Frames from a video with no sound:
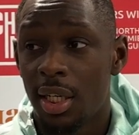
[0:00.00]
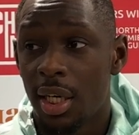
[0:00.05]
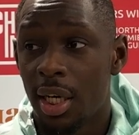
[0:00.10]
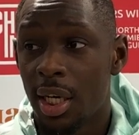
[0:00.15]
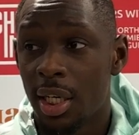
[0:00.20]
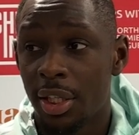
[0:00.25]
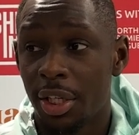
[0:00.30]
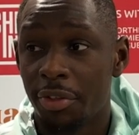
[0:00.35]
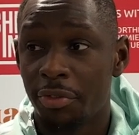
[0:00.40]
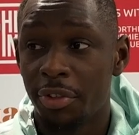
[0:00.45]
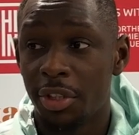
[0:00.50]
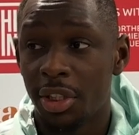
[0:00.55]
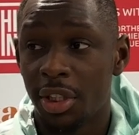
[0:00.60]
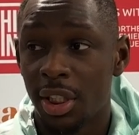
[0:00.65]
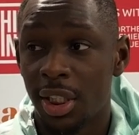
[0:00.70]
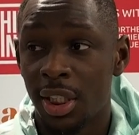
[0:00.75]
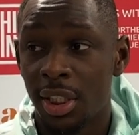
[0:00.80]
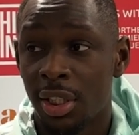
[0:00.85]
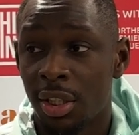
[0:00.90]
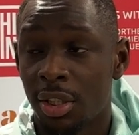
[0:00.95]
And
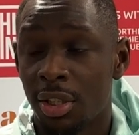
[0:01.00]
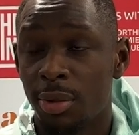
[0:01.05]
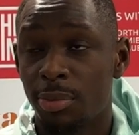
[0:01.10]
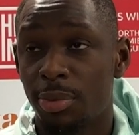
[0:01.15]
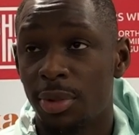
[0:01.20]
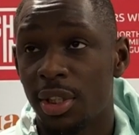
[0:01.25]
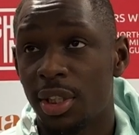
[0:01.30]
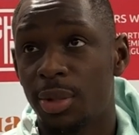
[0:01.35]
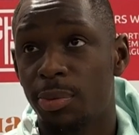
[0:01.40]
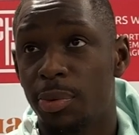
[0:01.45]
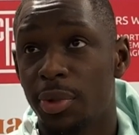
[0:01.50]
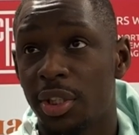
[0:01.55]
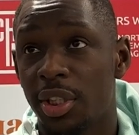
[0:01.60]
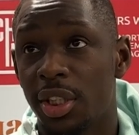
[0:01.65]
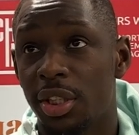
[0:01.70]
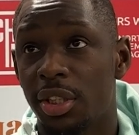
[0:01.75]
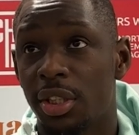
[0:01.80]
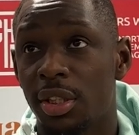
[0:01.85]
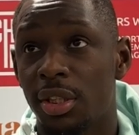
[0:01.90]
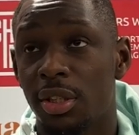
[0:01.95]
obviously, the club's in a great
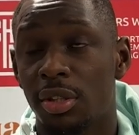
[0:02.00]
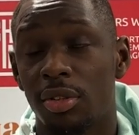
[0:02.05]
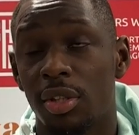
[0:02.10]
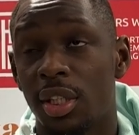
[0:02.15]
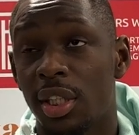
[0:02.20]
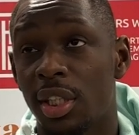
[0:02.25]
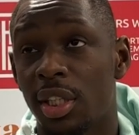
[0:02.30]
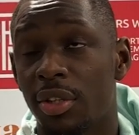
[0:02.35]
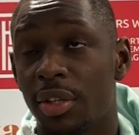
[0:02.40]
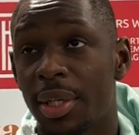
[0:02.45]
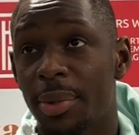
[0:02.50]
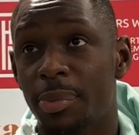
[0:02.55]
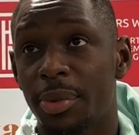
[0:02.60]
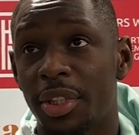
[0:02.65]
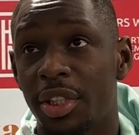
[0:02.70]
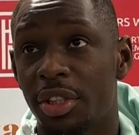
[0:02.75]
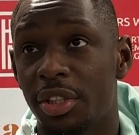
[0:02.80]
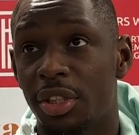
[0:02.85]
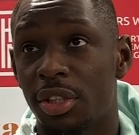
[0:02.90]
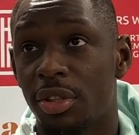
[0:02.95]
position
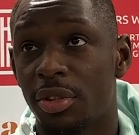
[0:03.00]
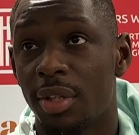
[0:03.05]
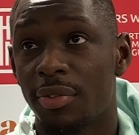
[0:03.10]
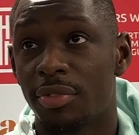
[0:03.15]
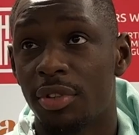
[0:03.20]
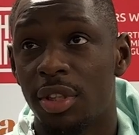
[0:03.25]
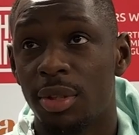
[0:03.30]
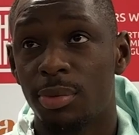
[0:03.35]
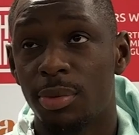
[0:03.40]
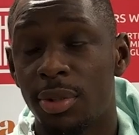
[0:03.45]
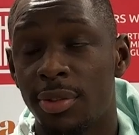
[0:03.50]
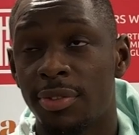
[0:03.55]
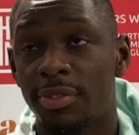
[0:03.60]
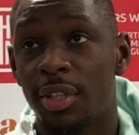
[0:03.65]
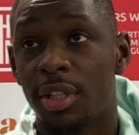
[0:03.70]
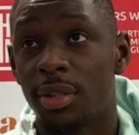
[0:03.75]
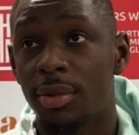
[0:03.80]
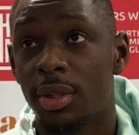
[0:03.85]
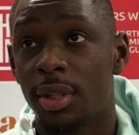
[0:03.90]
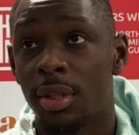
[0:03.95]
to obviously move
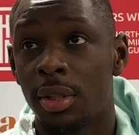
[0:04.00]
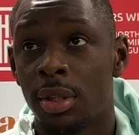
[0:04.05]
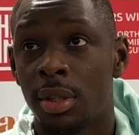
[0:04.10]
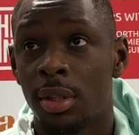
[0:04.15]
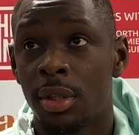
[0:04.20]
forward.